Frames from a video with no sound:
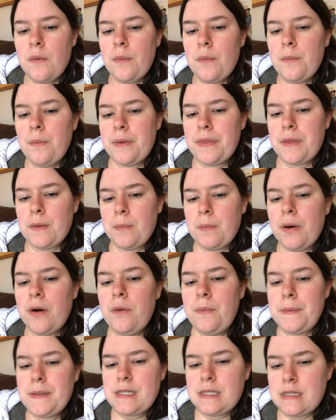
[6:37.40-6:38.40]
but the
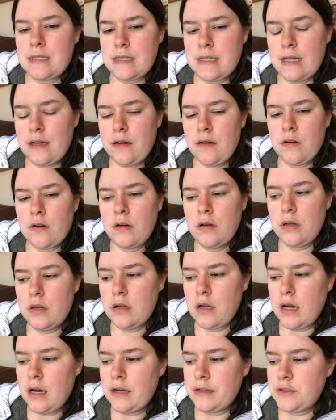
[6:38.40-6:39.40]
purpose is there
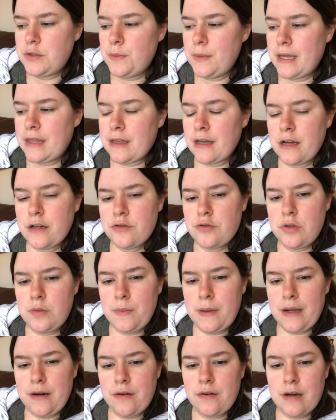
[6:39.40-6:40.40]
uh, to make the country
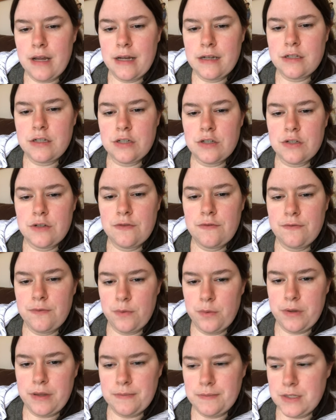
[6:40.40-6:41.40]
better, not just
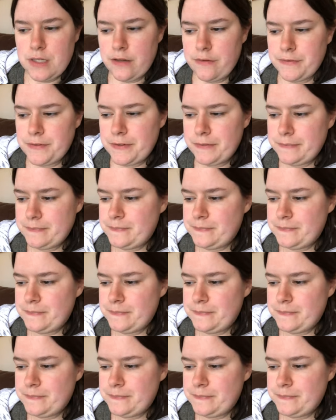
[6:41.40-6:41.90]
for themselves.